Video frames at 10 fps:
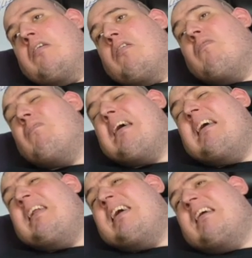
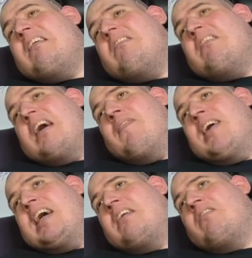mainly because they
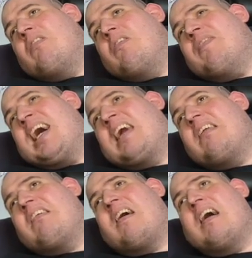made Drew
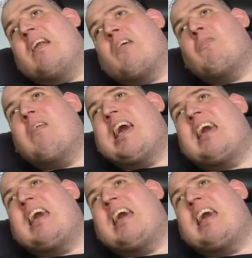McIntyre look weak,